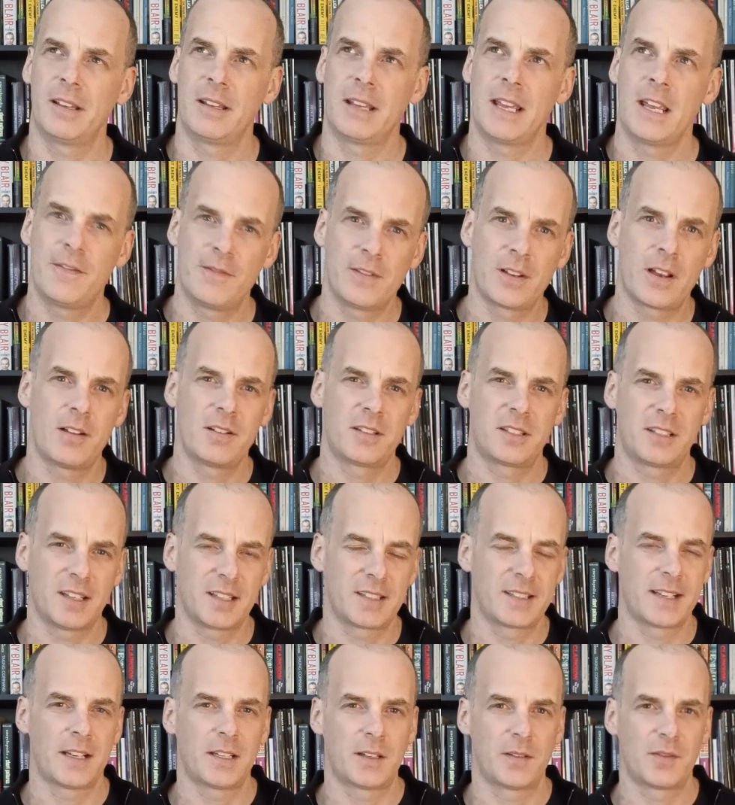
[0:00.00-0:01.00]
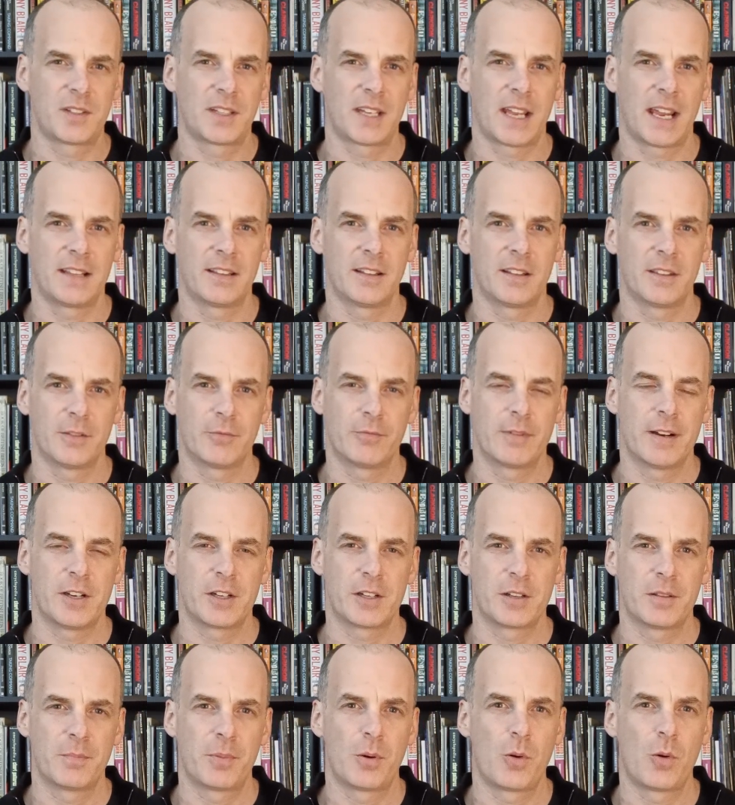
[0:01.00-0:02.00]
even goes to the extent of saying that the
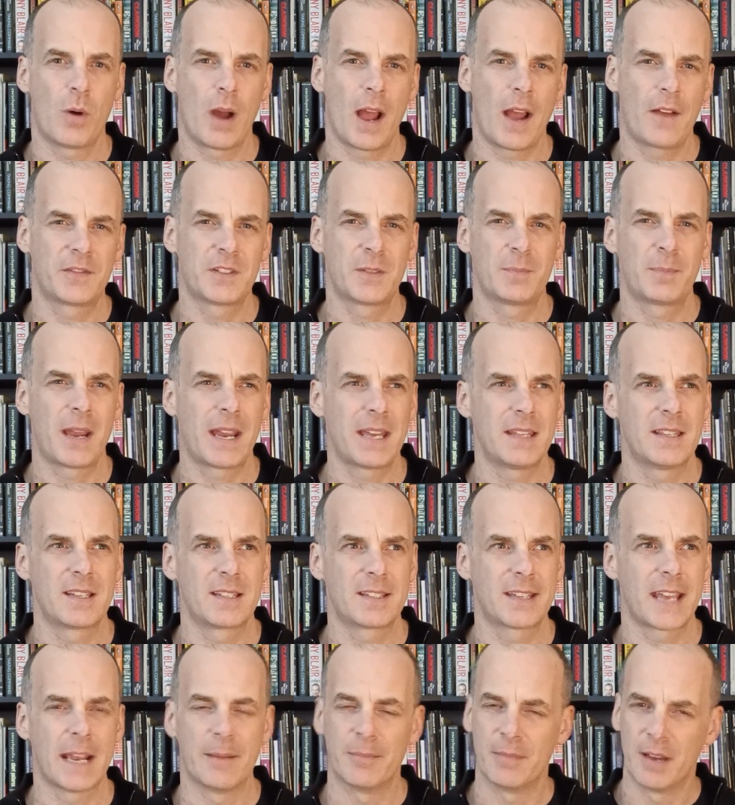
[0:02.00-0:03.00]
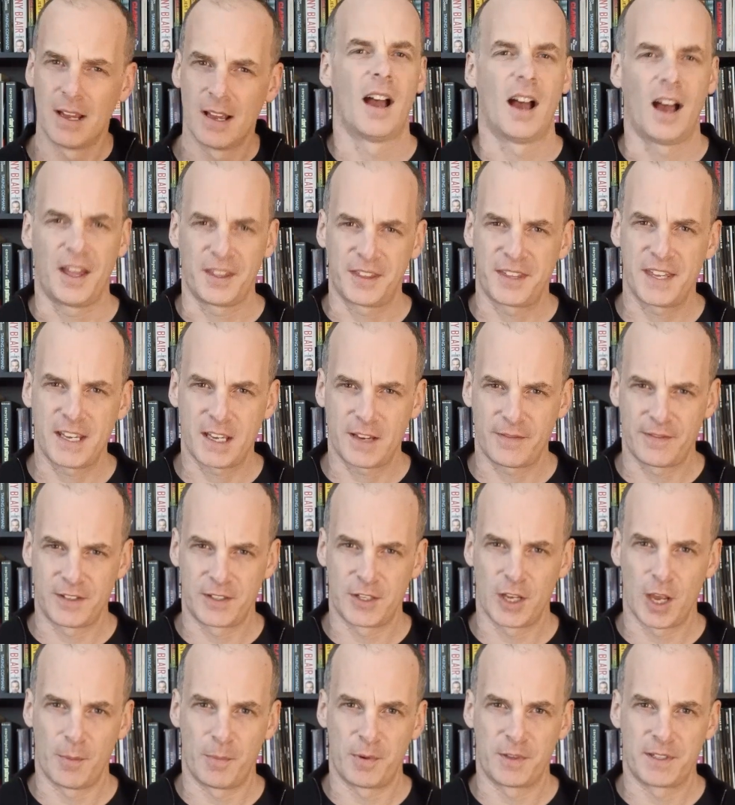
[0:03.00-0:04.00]
rich and the poor have to pay the same. I think I've
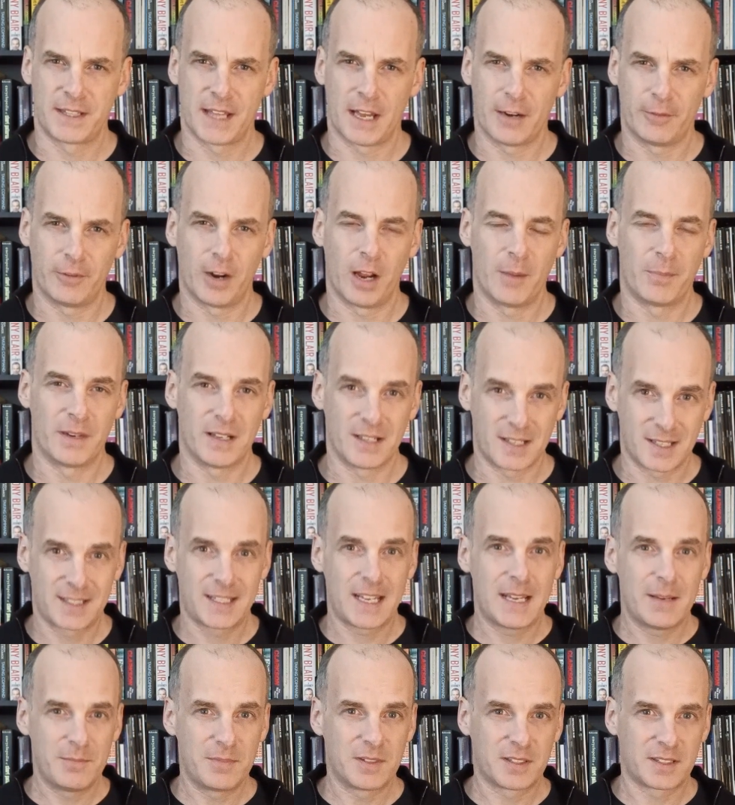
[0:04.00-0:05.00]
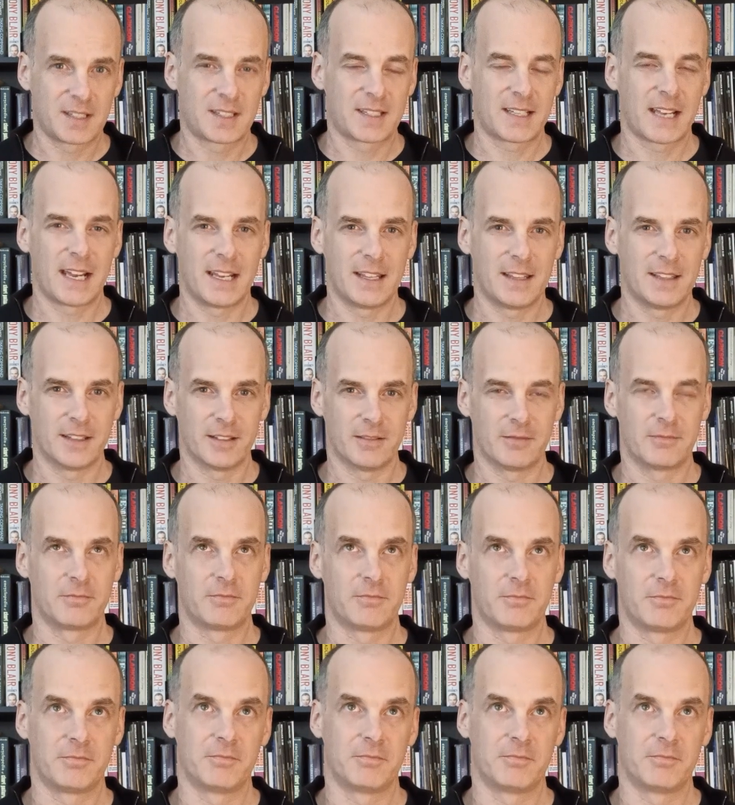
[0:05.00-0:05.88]
interpreted that right, but it seems to say that,